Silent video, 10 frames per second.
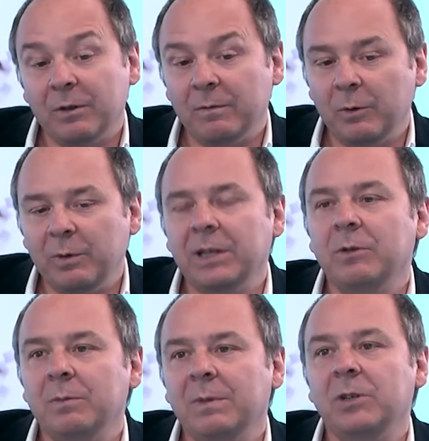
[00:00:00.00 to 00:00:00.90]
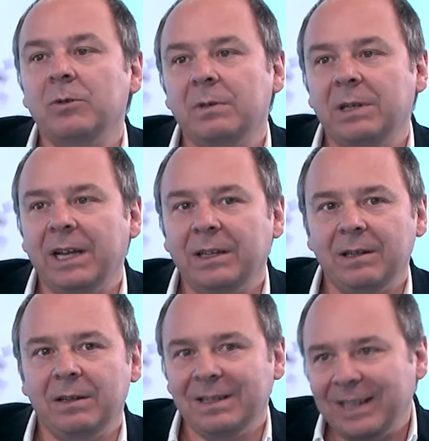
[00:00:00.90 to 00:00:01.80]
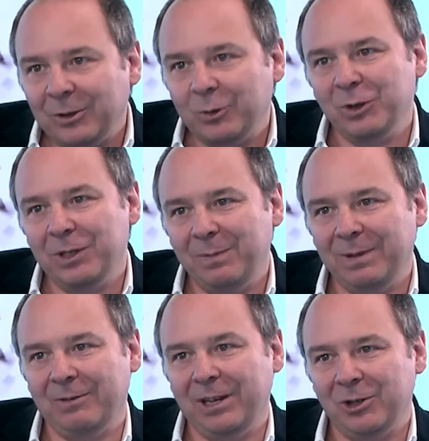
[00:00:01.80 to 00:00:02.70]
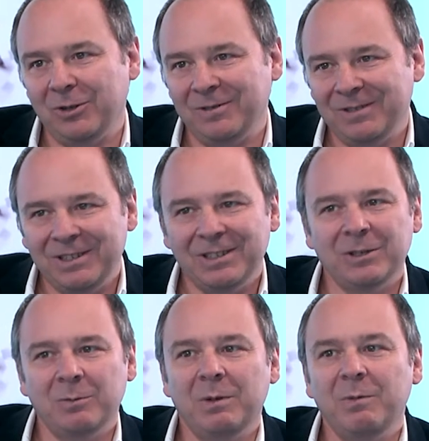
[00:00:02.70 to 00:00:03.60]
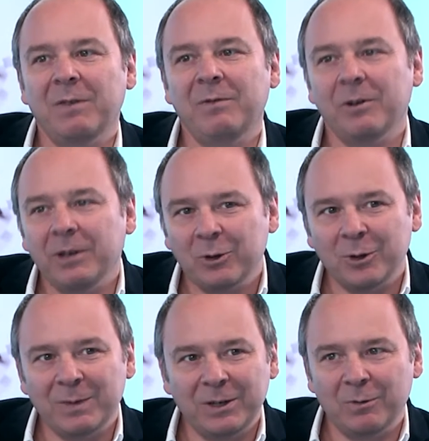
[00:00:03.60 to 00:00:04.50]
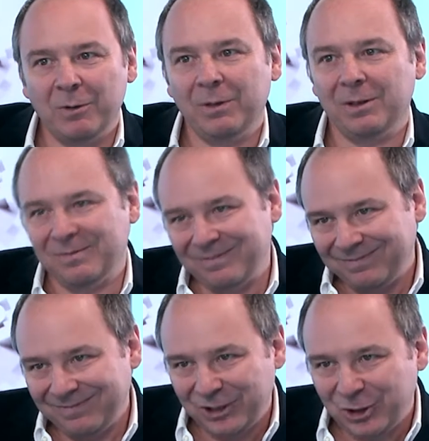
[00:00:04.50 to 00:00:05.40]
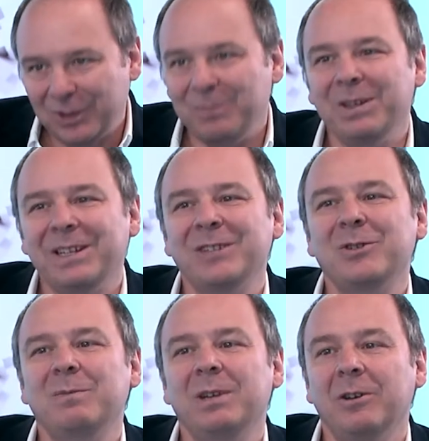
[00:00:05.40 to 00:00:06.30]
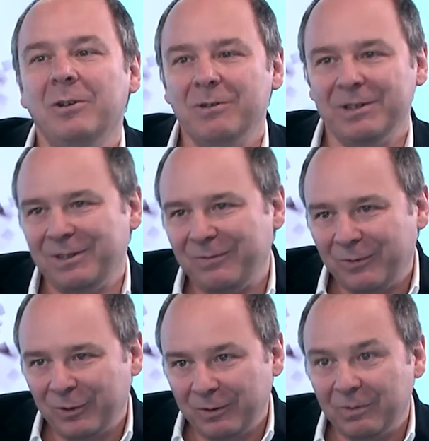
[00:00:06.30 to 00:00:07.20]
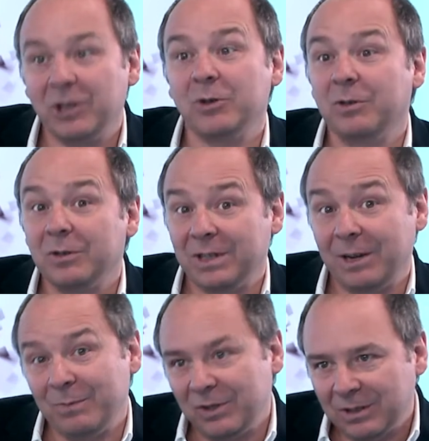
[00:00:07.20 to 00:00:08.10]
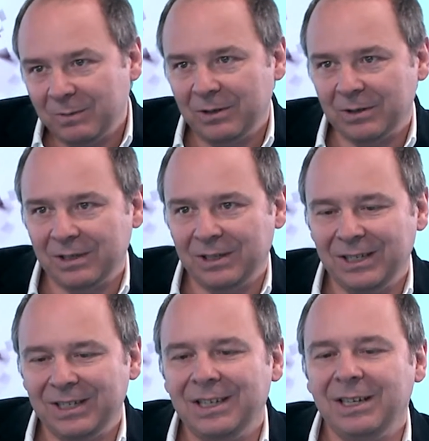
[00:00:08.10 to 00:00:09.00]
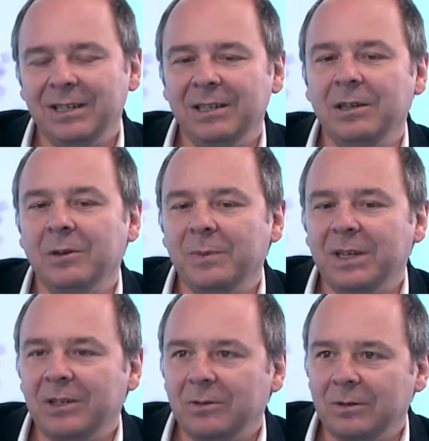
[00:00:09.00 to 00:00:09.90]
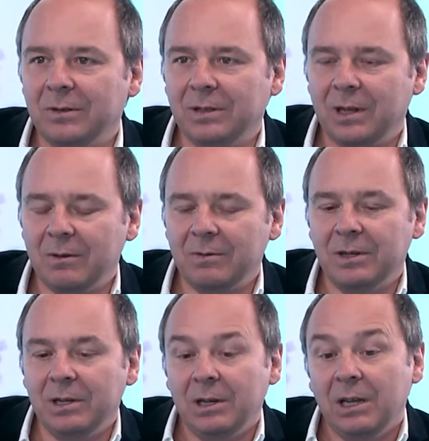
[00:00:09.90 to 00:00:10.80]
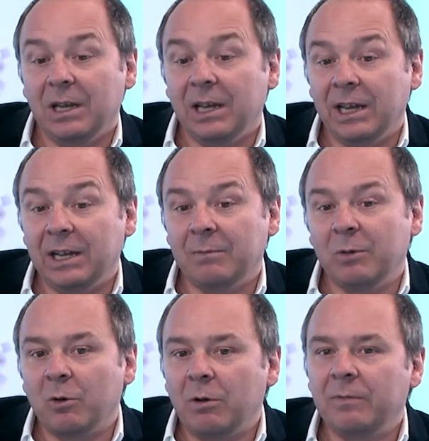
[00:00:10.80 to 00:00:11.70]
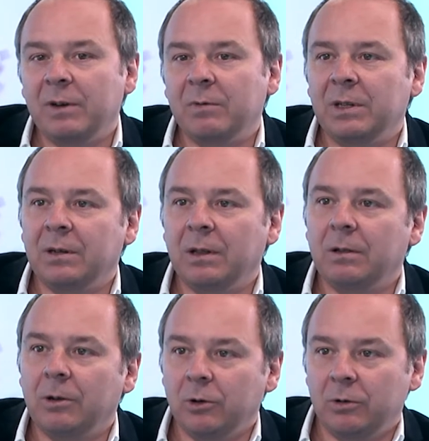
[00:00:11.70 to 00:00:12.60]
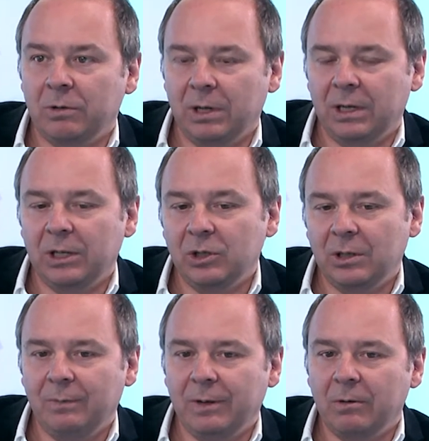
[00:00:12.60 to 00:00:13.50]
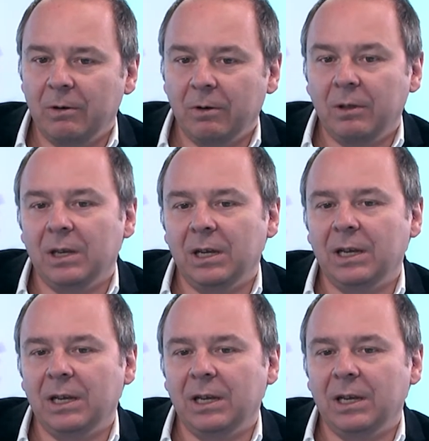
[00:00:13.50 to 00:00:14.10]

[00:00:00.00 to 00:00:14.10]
First of all, we tend to measure debt as a debt to GDP ratio. So when we have low economic growth, the GDP tends to be low, and therefore the ratio goes up just because the denominator goes down. And moreover, when there is low GDP growth,